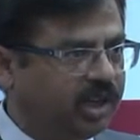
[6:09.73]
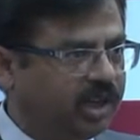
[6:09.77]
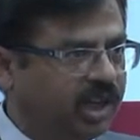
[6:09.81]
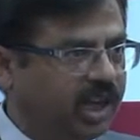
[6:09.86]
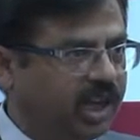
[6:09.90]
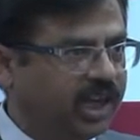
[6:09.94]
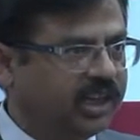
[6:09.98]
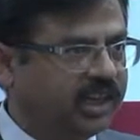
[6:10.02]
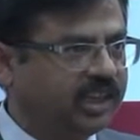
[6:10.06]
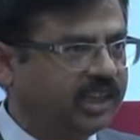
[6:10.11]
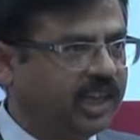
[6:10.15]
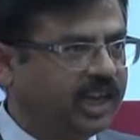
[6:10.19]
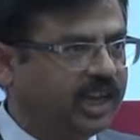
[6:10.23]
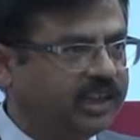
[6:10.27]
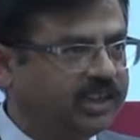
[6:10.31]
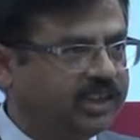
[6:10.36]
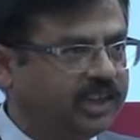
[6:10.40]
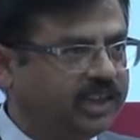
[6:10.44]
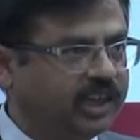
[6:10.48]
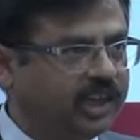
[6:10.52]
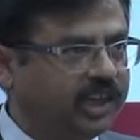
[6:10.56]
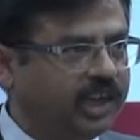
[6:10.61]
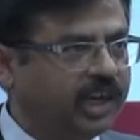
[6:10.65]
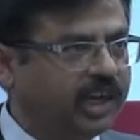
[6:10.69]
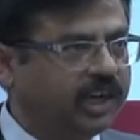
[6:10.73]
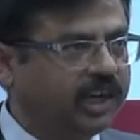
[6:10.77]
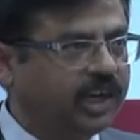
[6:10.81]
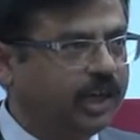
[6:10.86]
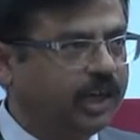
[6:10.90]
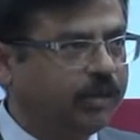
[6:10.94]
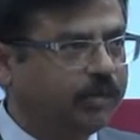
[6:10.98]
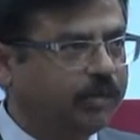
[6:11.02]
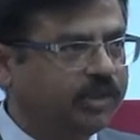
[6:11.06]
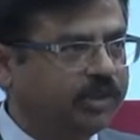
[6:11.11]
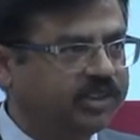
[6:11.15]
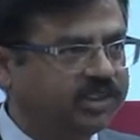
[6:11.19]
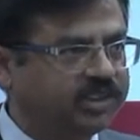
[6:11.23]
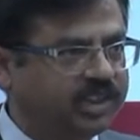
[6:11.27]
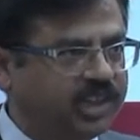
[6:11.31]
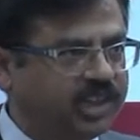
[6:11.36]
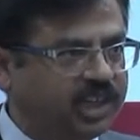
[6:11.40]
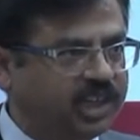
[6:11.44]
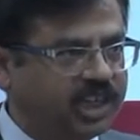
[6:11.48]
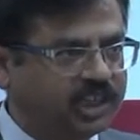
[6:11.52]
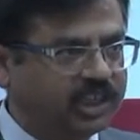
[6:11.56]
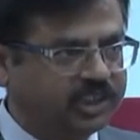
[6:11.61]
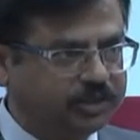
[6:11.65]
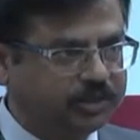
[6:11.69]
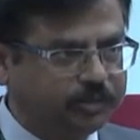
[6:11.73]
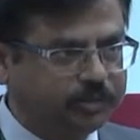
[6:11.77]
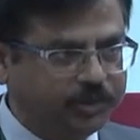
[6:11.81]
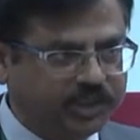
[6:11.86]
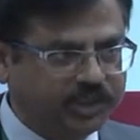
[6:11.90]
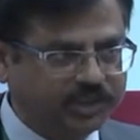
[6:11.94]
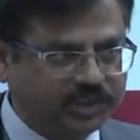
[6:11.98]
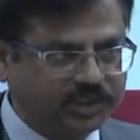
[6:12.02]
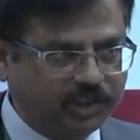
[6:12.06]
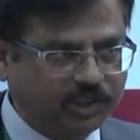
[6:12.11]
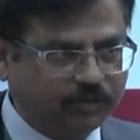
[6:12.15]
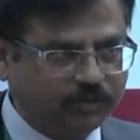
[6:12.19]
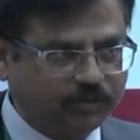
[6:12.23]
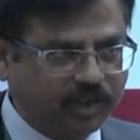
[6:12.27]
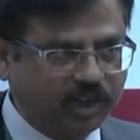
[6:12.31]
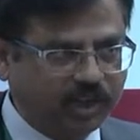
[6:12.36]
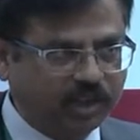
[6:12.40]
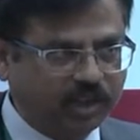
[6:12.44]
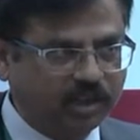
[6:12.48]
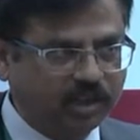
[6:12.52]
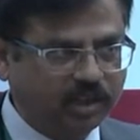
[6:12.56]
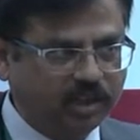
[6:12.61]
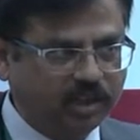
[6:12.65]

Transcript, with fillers: and that generic name is the Kashmir sapphire.